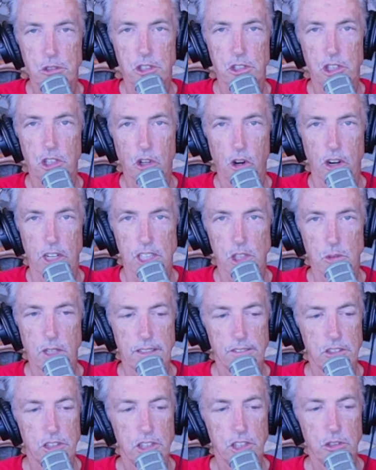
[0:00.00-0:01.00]
New Yorks. We
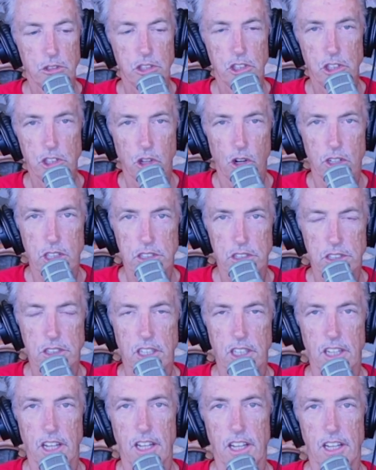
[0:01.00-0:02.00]
have two New Yorks
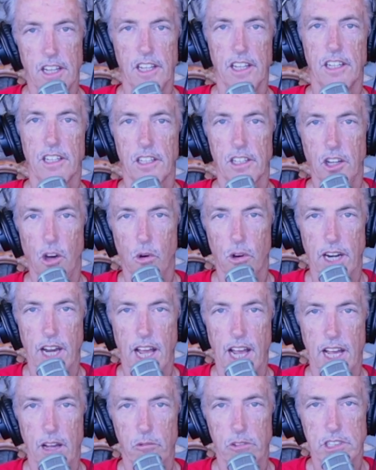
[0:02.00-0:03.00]
going on,